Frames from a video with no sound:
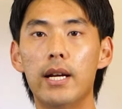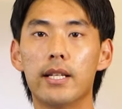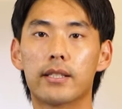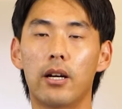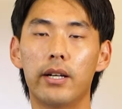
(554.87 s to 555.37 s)

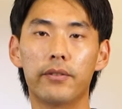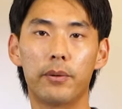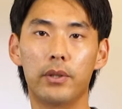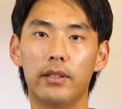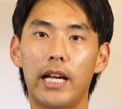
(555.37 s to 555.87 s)
starting
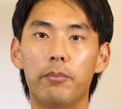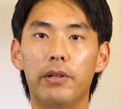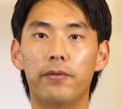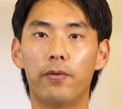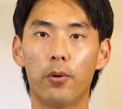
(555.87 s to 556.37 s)
from the night
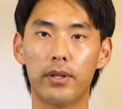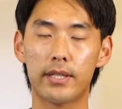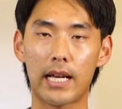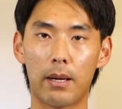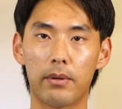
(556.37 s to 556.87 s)
before the
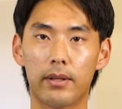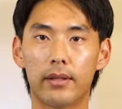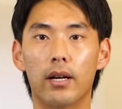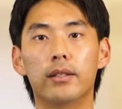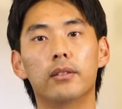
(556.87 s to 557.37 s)

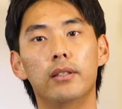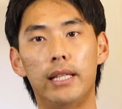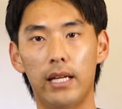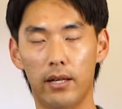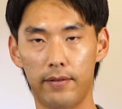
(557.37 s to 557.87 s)
Sabbath until the
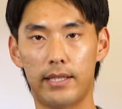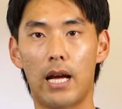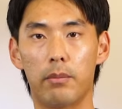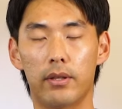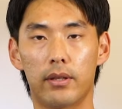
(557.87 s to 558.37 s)
day of
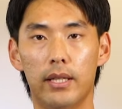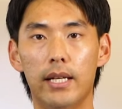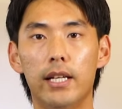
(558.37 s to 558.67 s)
Sabbath,